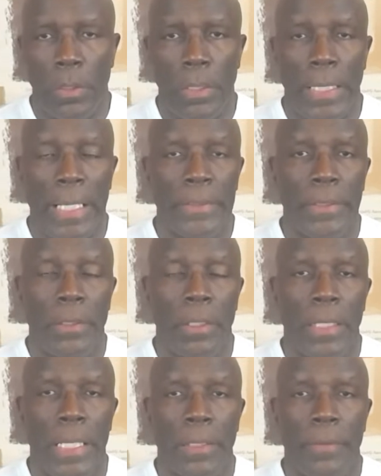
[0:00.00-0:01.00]
I did a
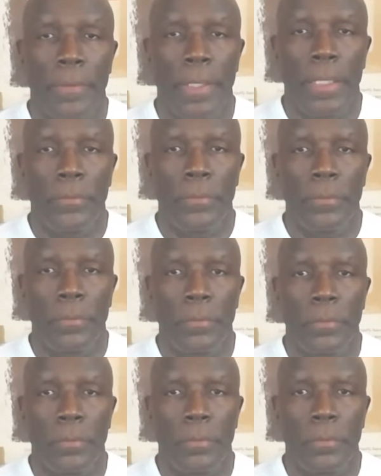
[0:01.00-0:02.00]
lot of things,
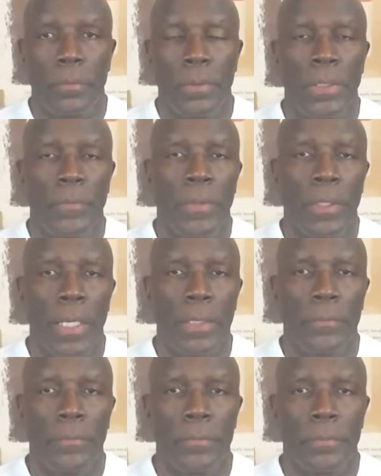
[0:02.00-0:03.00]
lived a
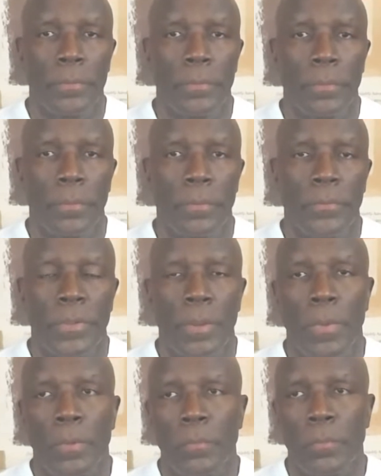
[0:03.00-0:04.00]
life,
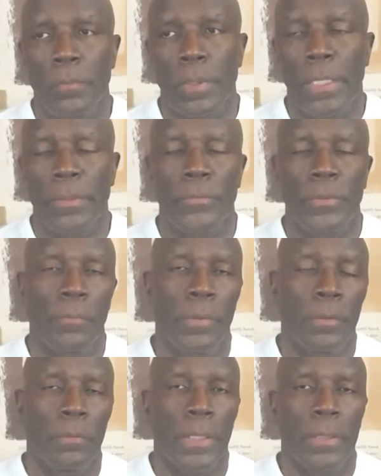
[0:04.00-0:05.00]
some I can say
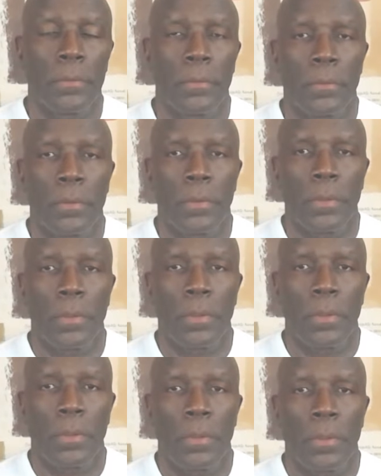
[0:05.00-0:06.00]
regret,
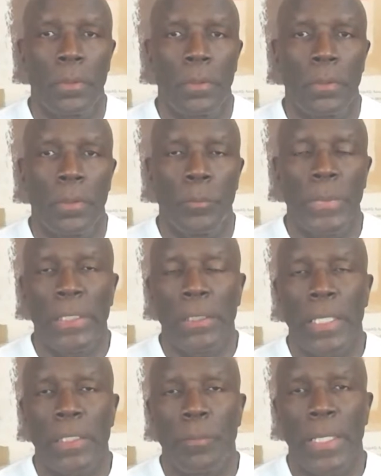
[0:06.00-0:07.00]
made a
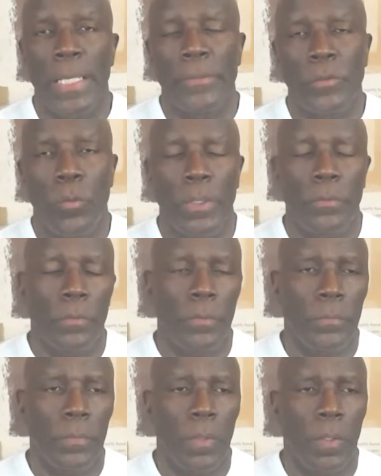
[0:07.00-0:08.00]
lot of bad
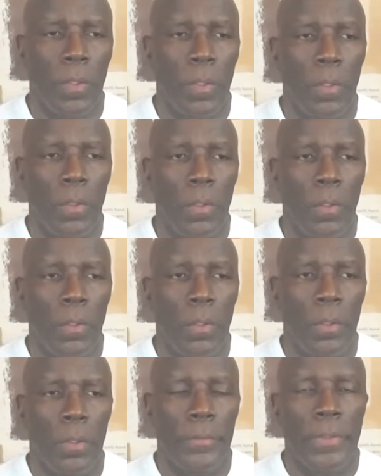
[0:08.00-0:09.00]
choices,
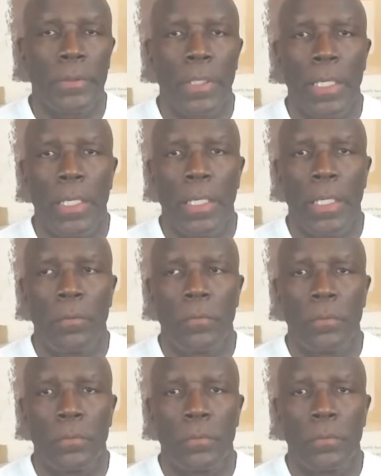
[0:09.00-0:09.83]
did not have